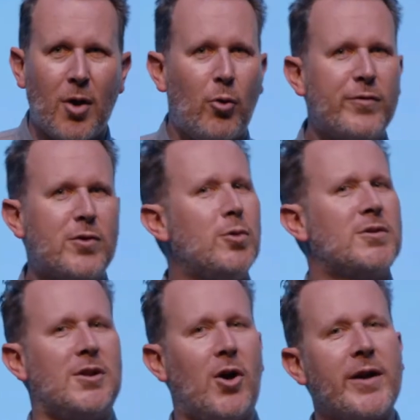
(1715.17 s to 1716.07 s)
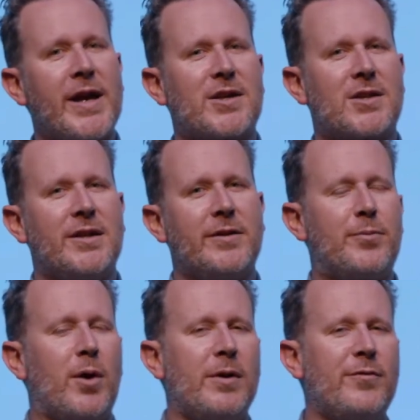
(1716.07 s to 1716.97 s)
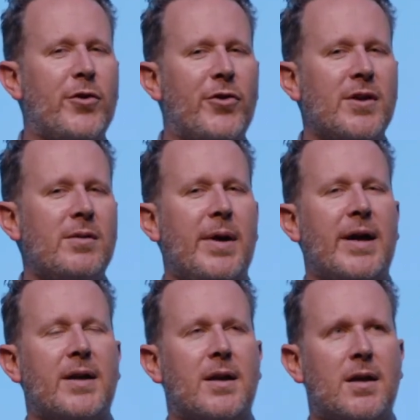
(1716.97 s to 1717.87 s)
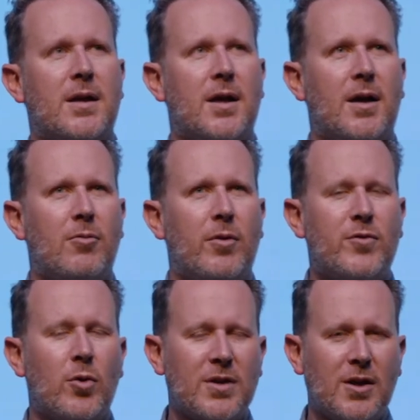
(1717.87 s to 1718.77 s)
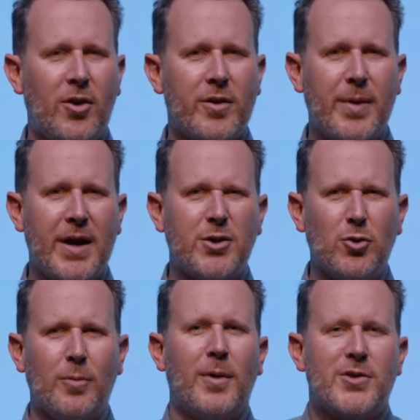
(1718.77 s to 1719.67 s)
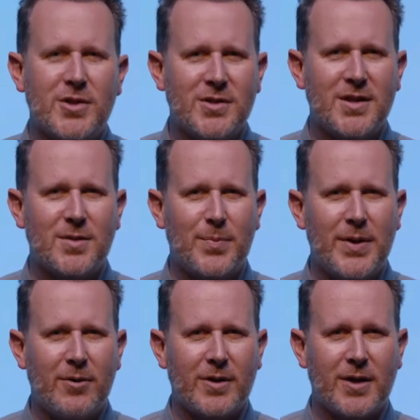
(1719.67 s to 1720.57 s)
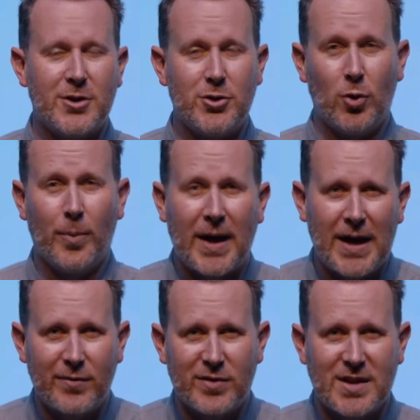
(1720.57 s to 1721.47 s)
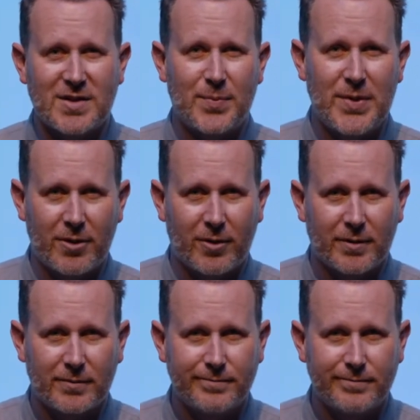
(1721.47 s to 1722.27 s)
We've talked a lot, actually, probably if you think about it, we've talked a lot about your emotions as a parent and your behaviours as a parent.